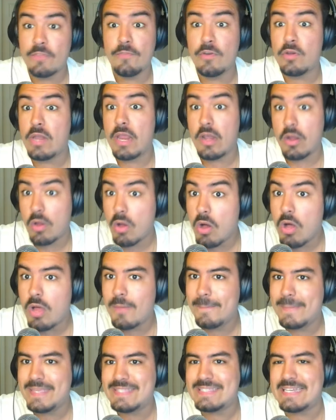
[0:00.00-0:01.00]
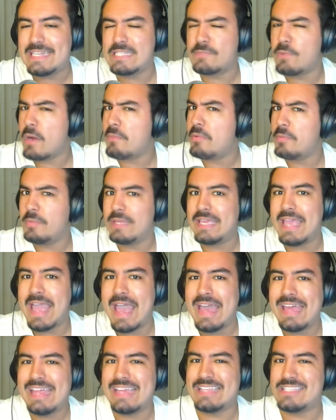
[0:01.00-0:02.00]
vote at all means that he's probably
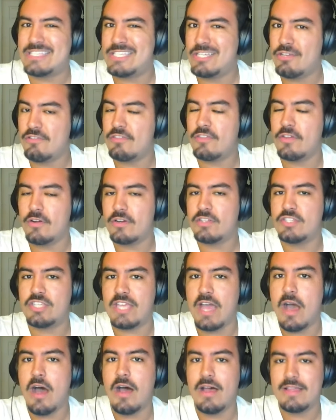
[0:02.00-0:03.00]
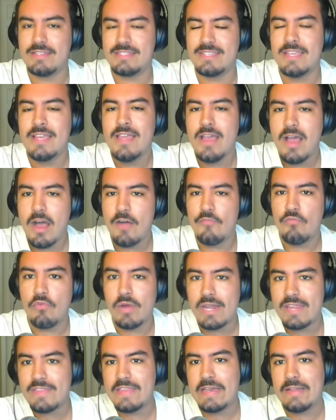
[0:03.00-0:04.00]
at a two thirds odds of
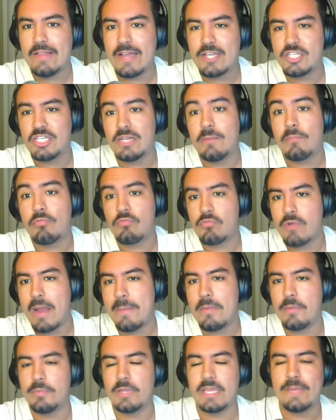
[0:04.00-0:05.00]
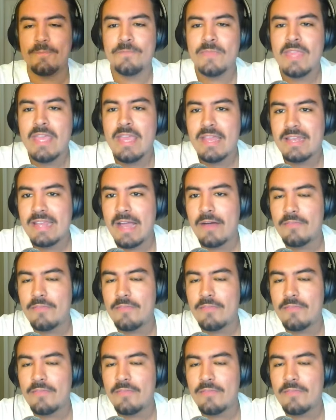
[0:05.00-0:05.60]
winning the election, probably. Now,